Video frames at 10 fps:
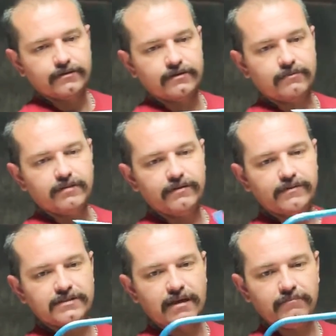I believe,
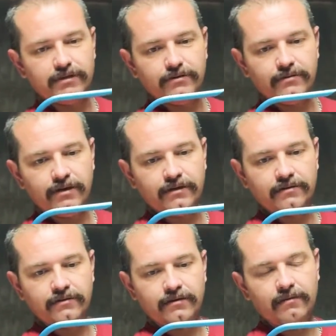is that blue, hon?
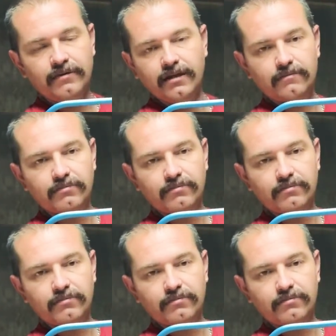I'm colorblind.